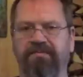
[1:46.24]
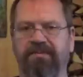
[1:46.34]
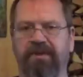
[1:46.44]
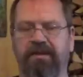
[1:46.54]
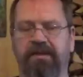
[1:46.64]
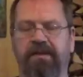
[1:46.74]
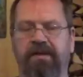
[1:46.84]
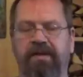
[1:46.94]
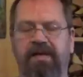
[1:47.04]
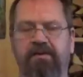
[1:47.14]
Right.
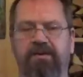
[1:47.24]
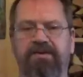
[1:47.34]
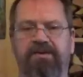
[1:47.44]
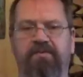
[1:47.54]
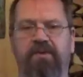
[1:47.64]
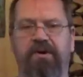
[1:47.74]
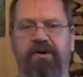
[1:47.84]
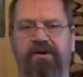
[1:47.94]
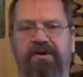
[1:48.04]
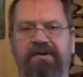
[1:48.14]
And he was at
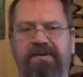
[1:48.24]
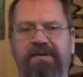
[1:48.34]
work.